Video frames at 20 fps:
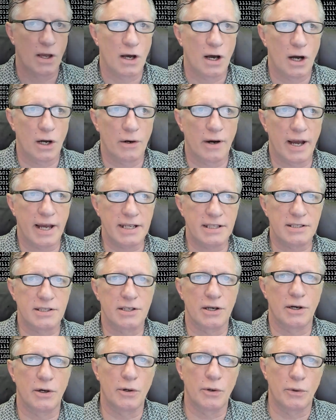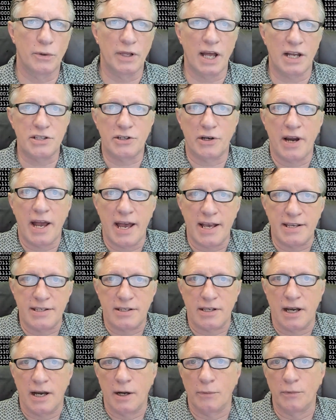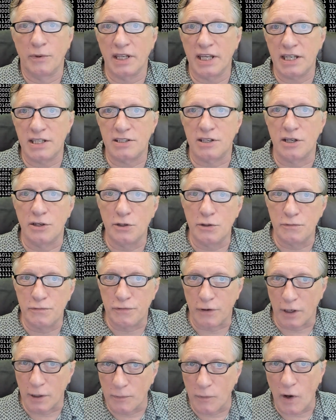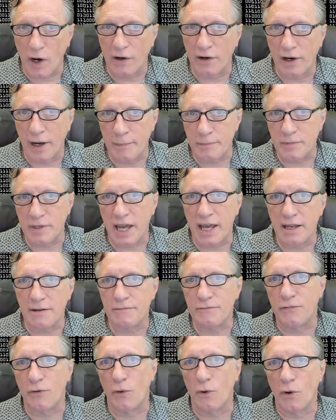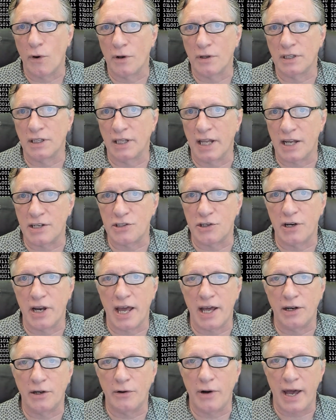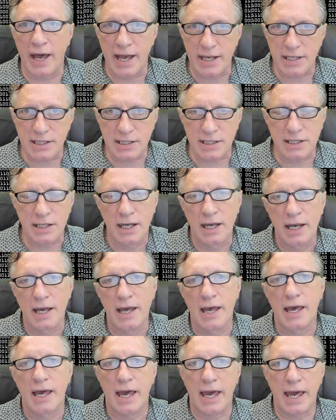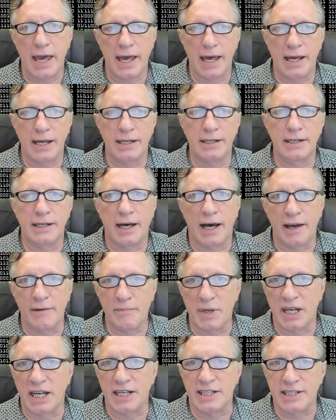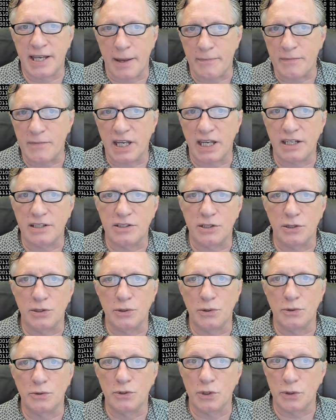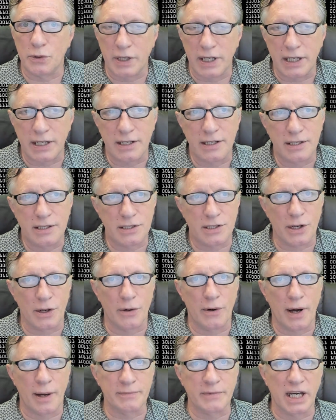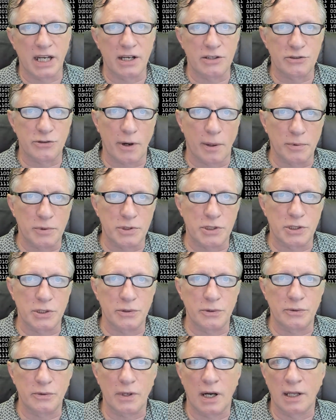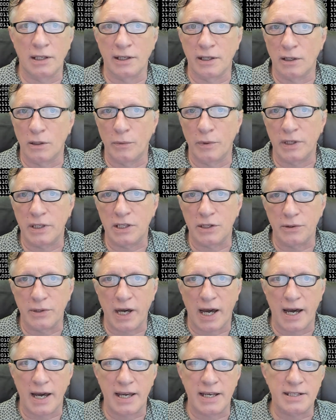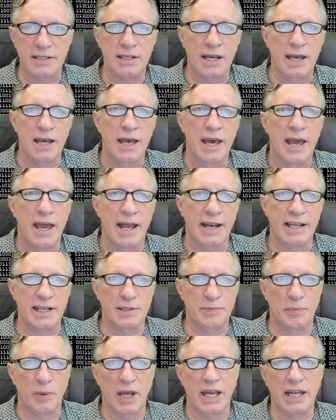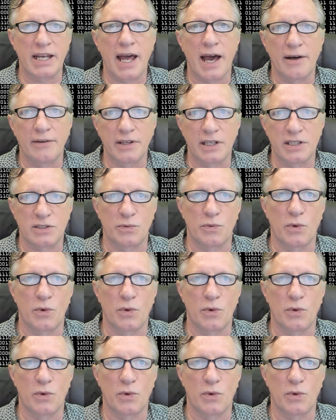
Alright, so Ledger has uh, released a new firmware update for the Ledger Nano S and I've been attempting to do it. So I'm going to troubleshoot a little with you guys and explain how this